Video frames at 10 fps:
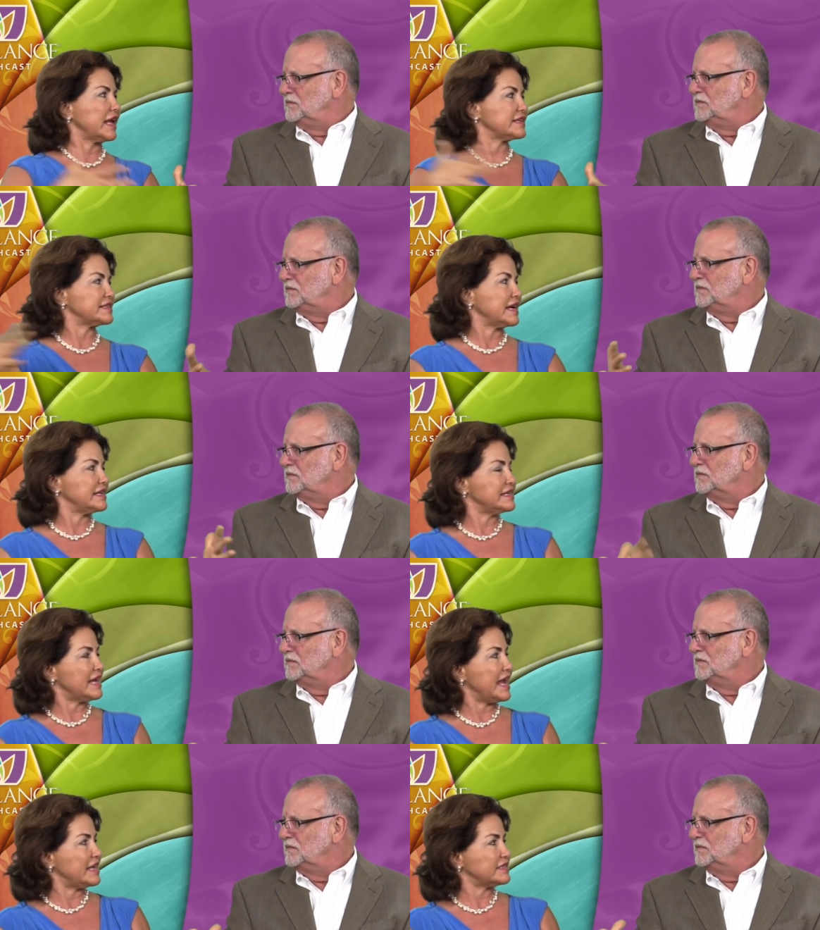Speaker 1: last 90
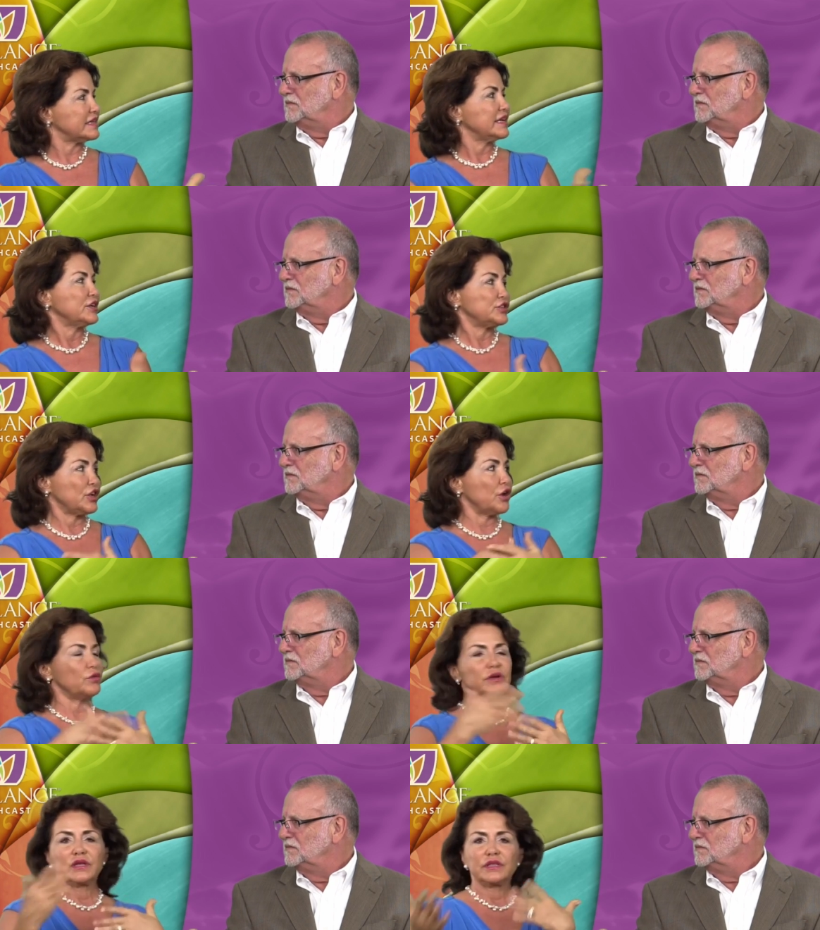days
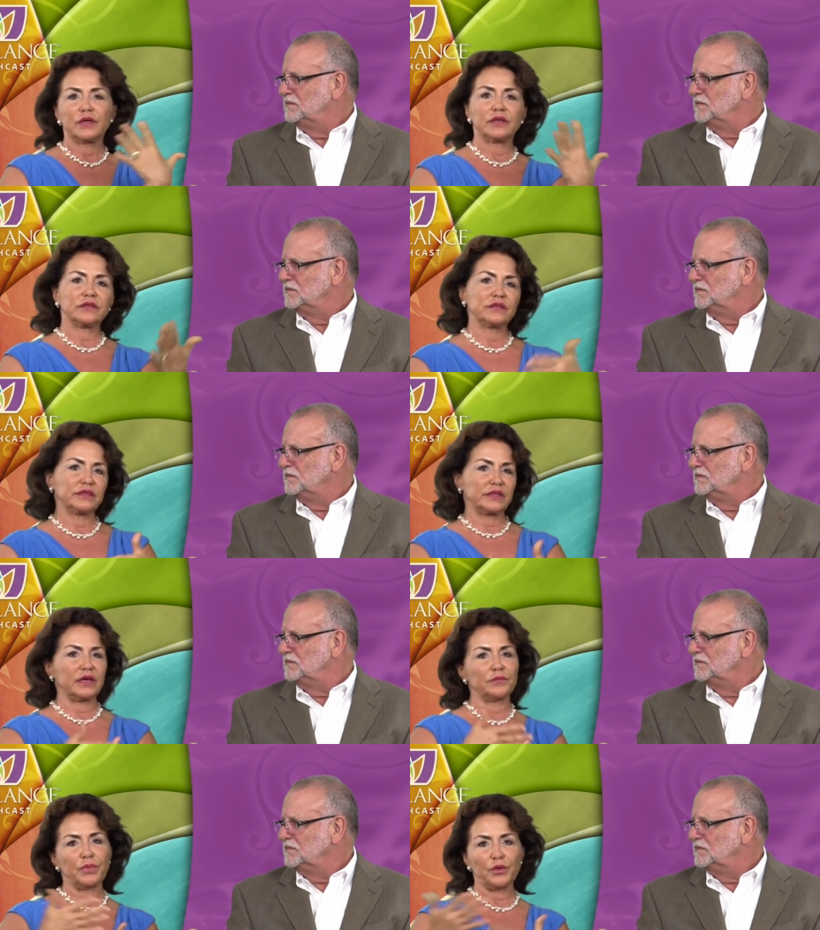so the
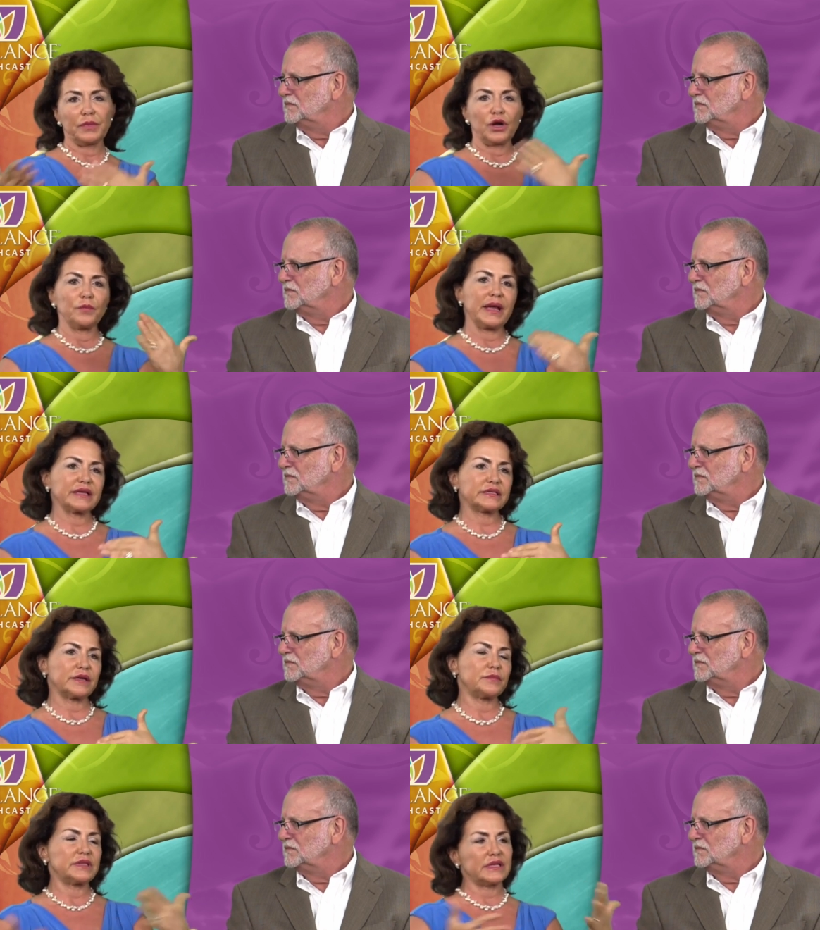the bone marrow makes
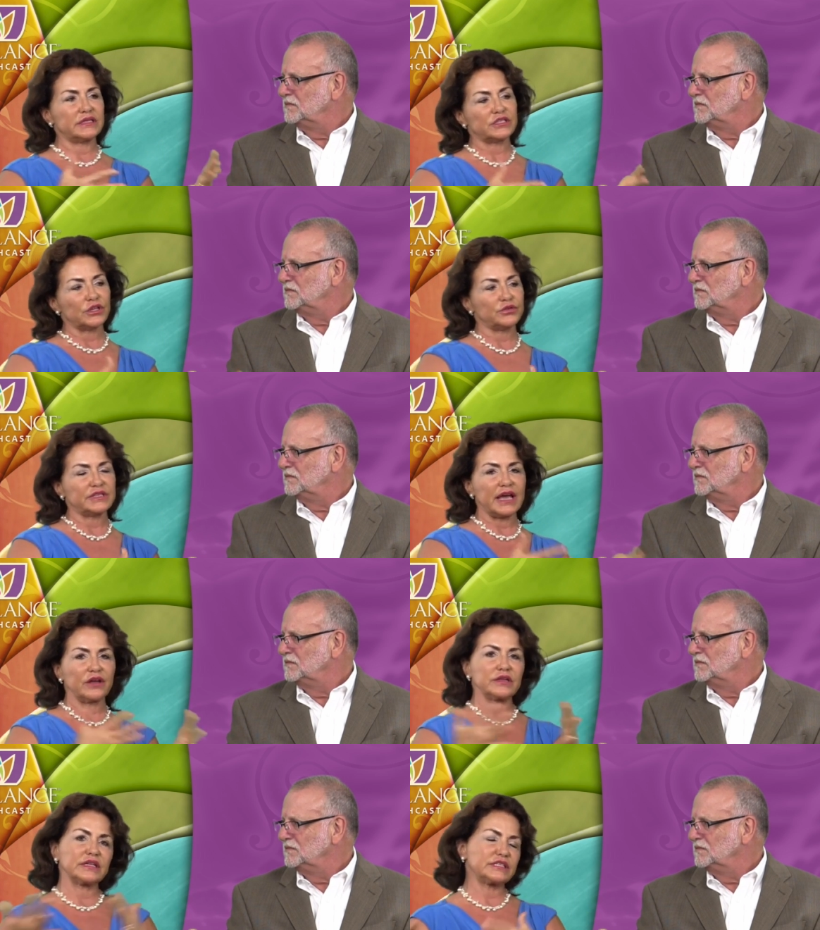them and then slows
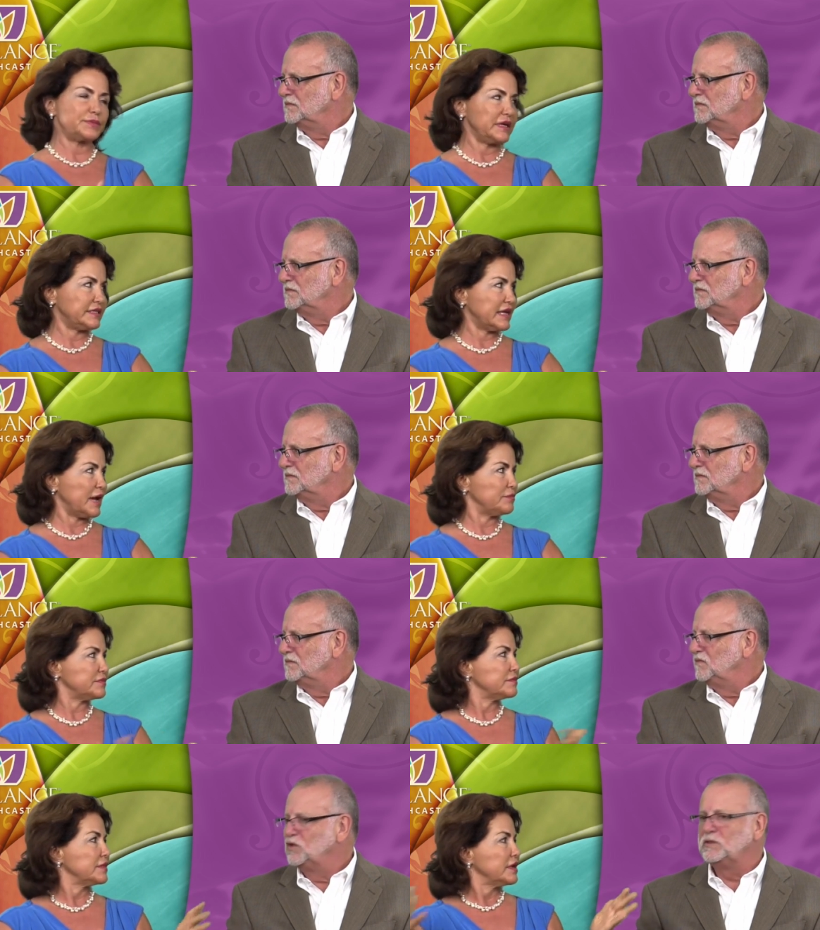down and then speeds up
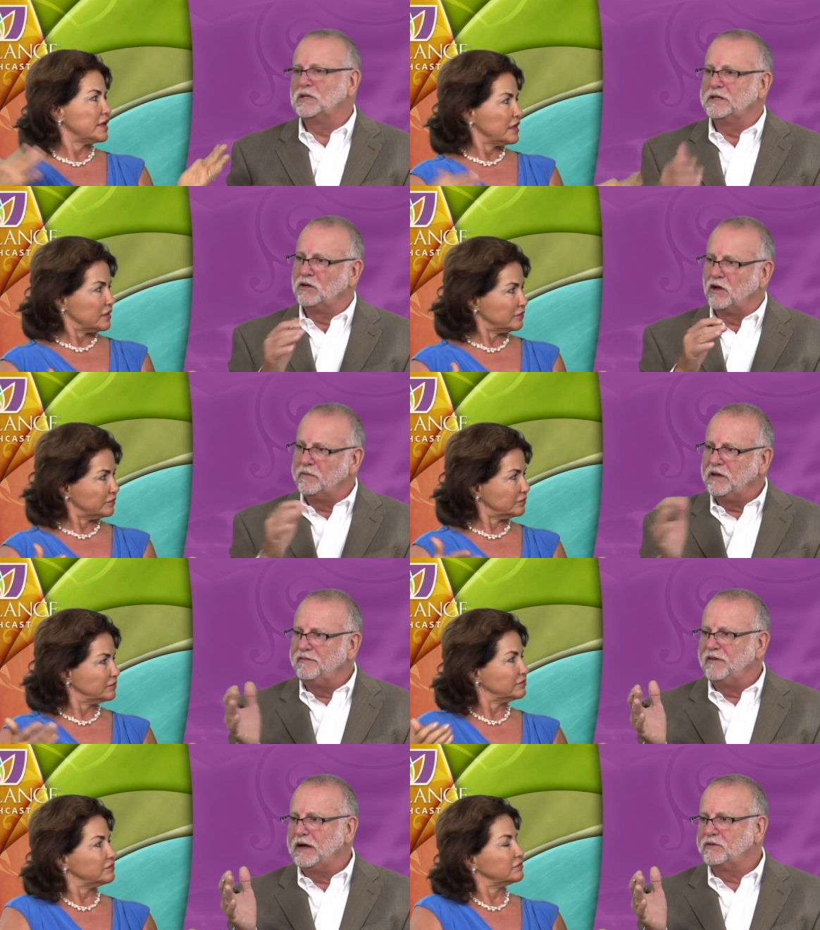
Speaker 2: so it's like an
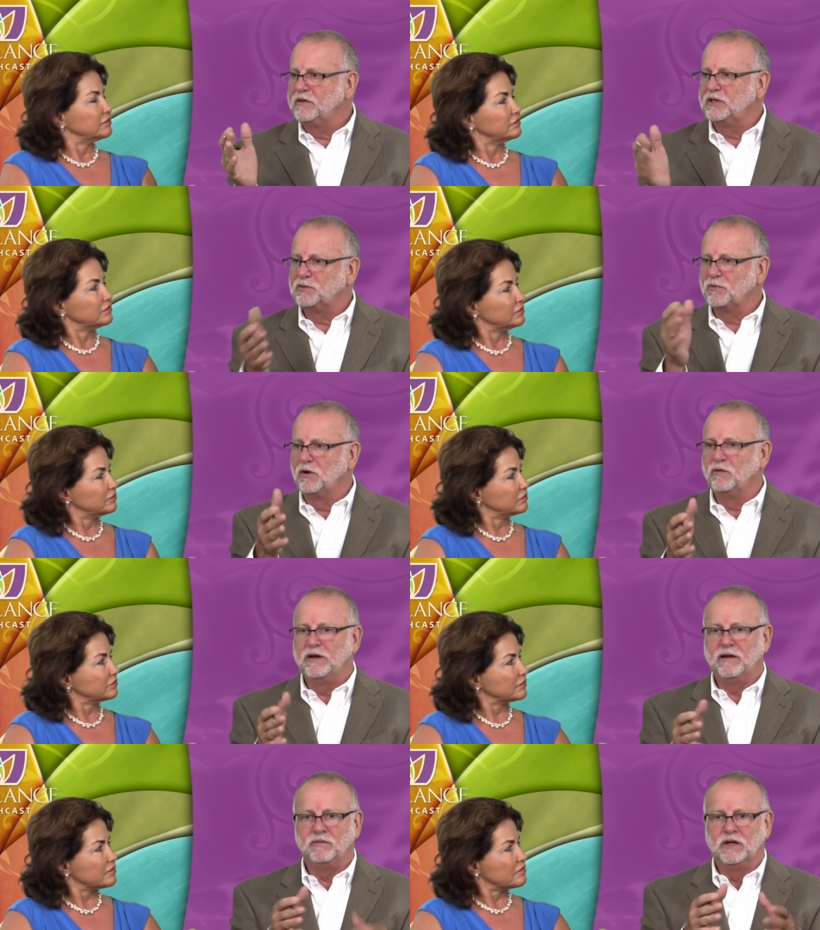automated factory that's
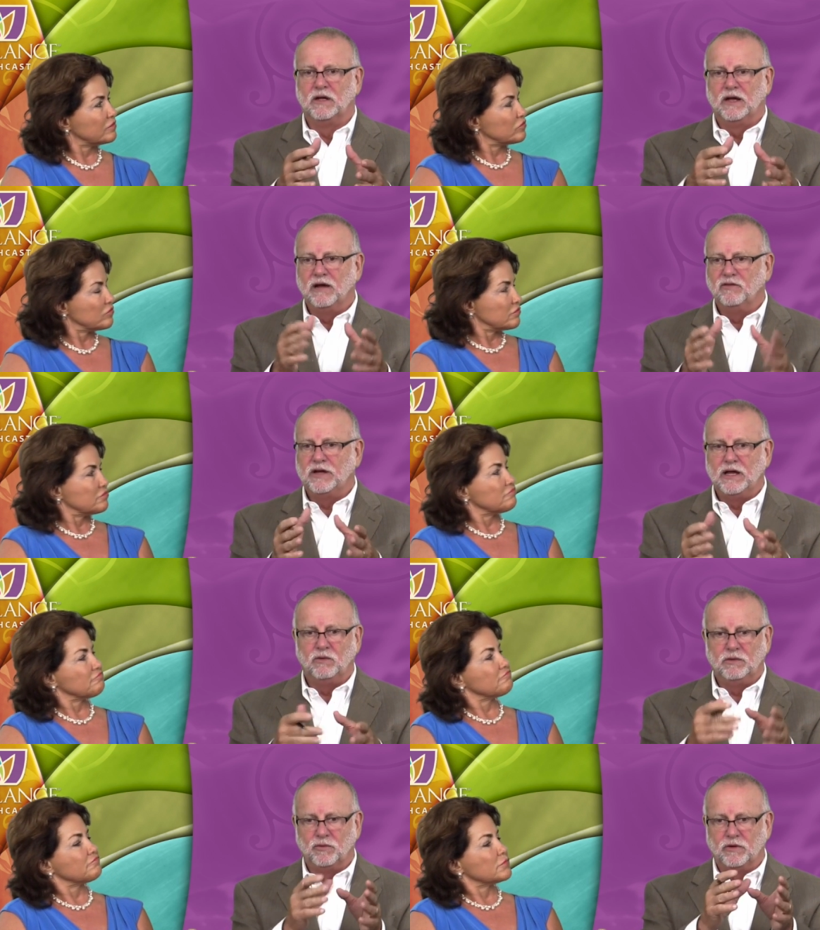programmed every day
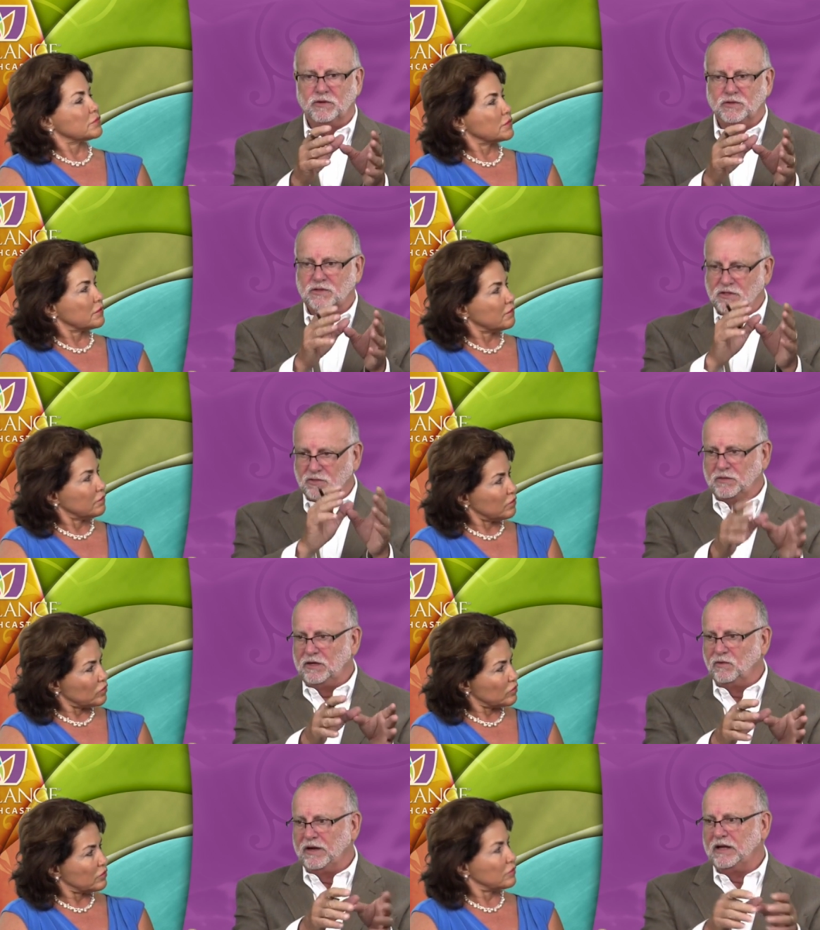we produce this
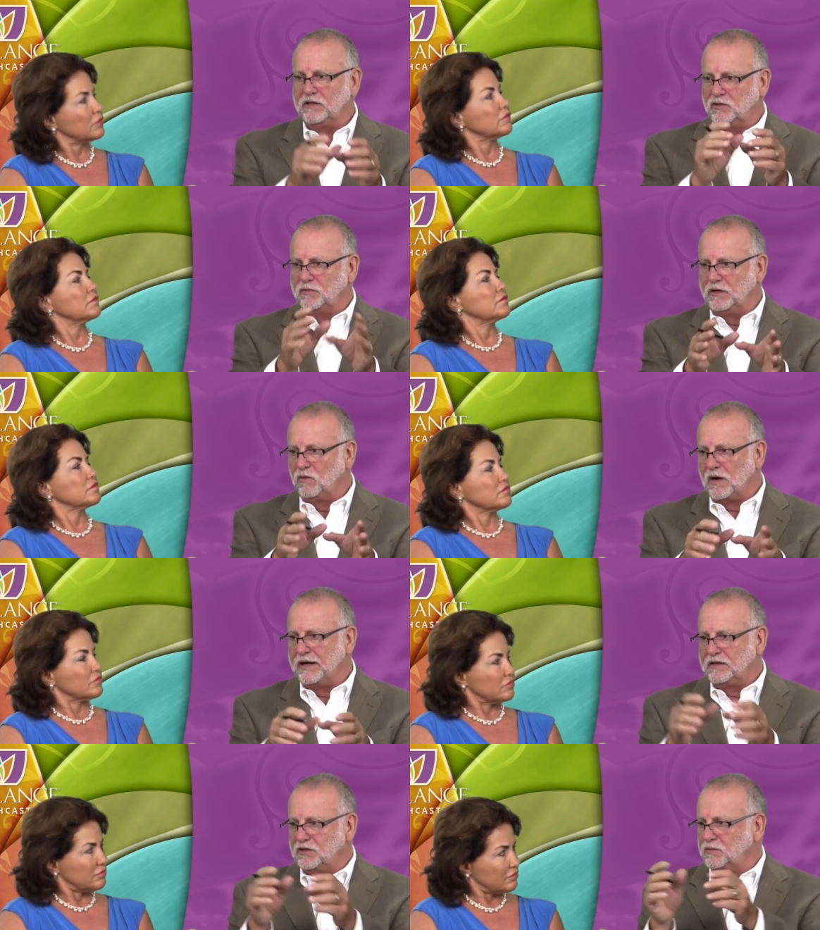many red this many
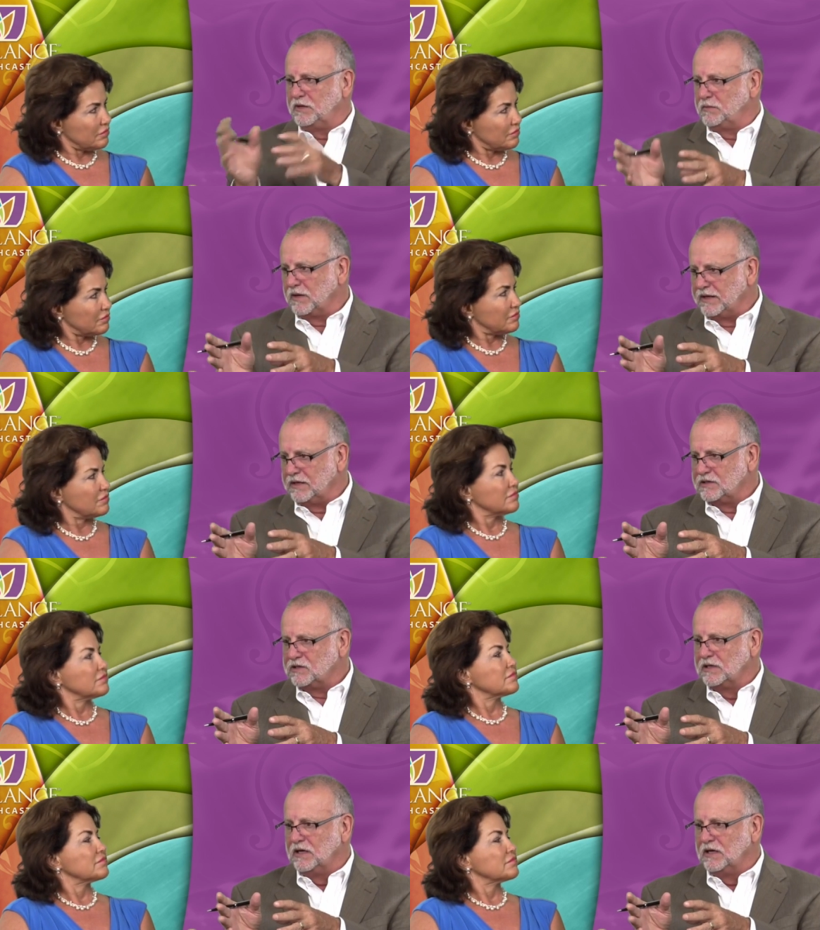white this many platelets